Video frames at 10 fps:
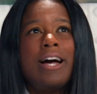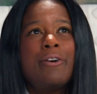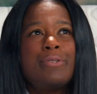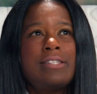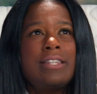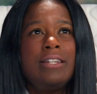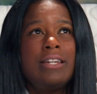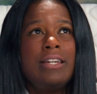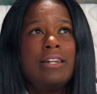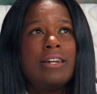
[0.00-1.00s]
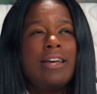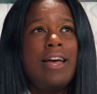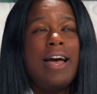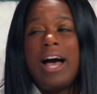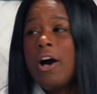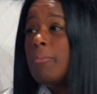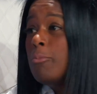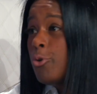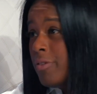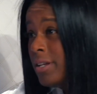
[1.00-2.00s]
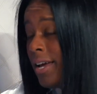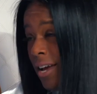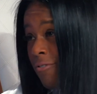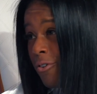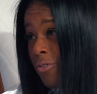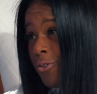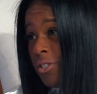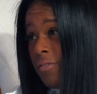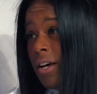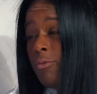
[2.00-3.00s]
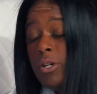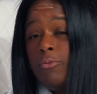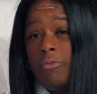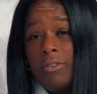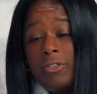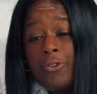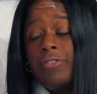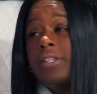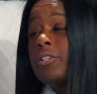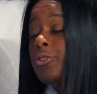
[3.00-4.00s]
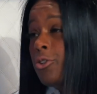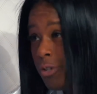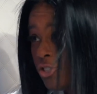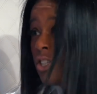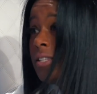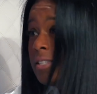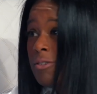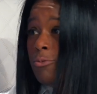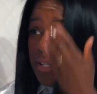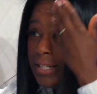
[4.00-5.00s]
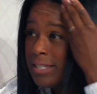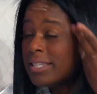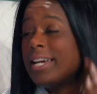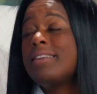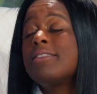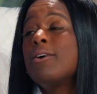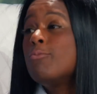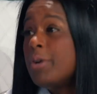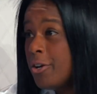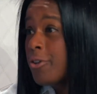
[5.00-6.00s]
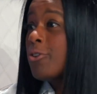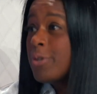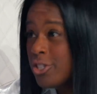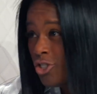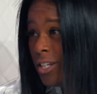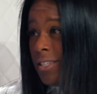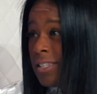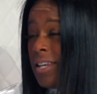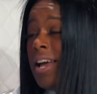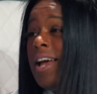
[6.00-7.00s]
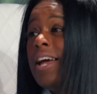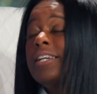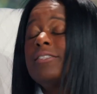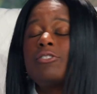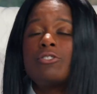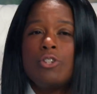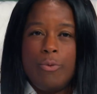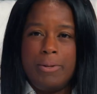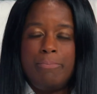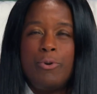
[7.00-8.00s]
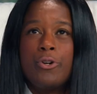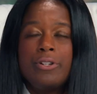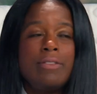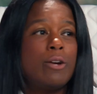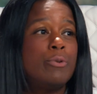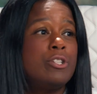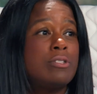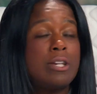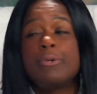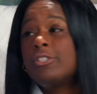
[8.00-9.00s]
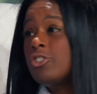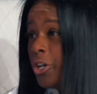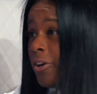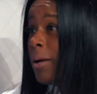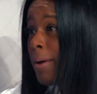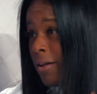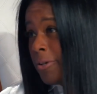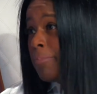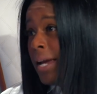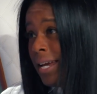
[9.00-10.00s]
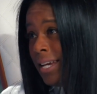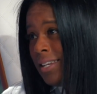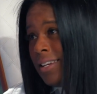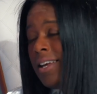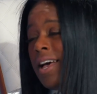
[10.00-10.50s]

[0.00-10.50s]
I was thinking how more than ever those of when those of us that are Christians and we say that we are Christians, yeah. it's so important that when someone's sharing about their pain,